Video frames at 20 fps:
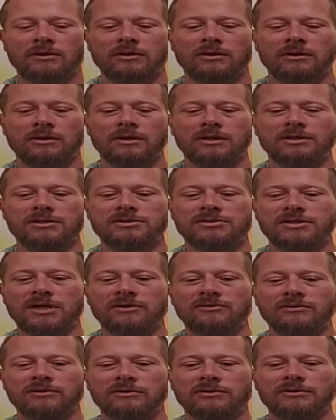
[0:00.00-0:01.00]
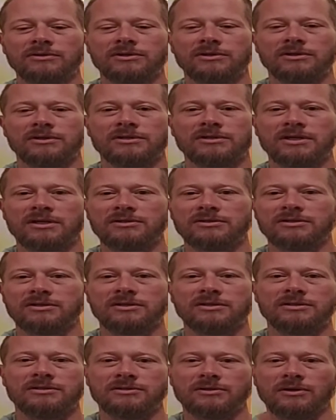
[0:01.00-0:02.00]
In general, your attention
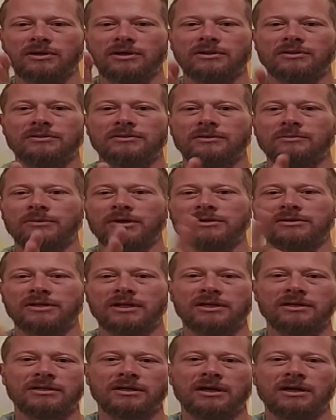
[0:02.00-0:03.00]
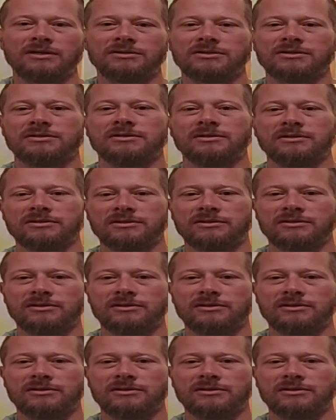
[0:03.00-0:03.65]
is on the mundane consciousness.